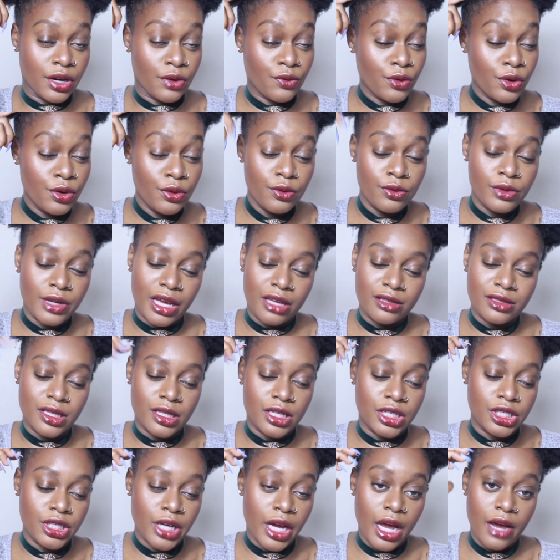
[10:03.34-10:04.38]
your root down
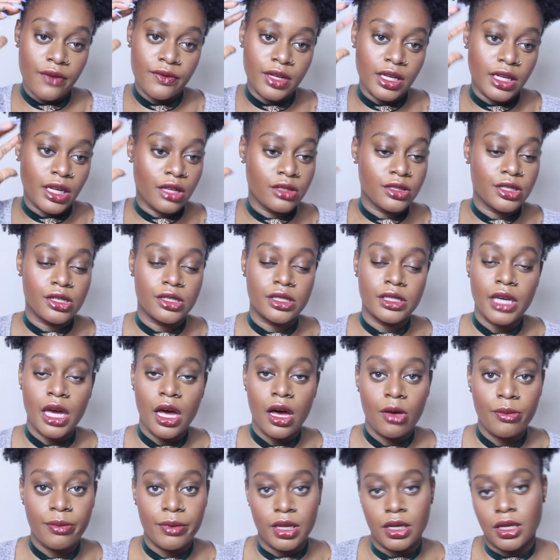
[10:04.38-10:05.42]
to the shaft and down to your
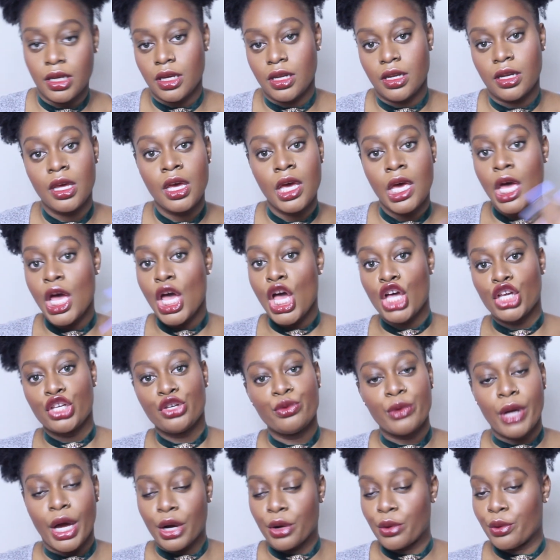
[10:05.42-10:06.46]
scalp, and then
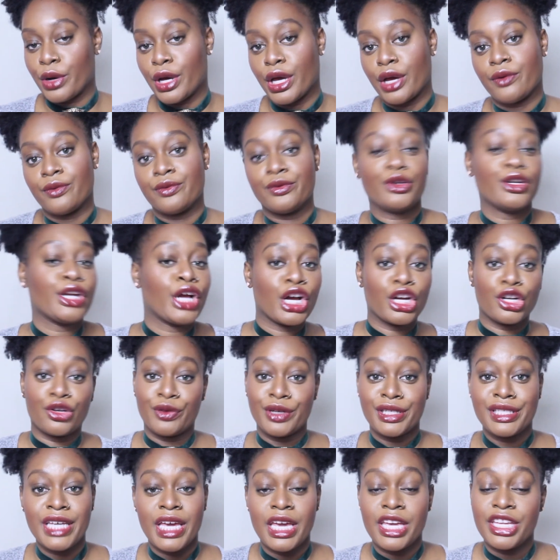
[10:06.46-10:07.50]
you're not going
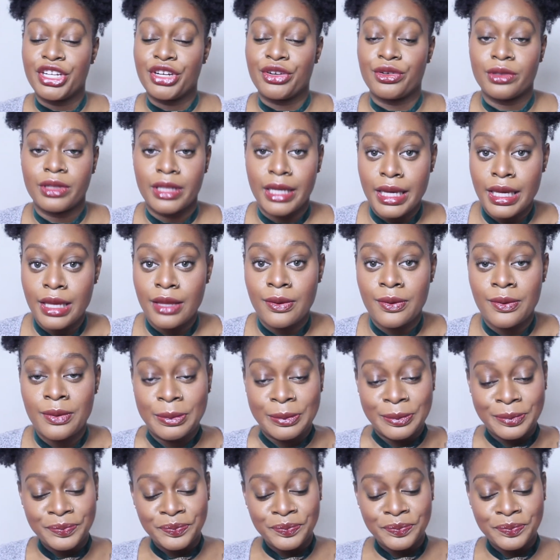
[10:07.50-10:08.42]
to retain your length.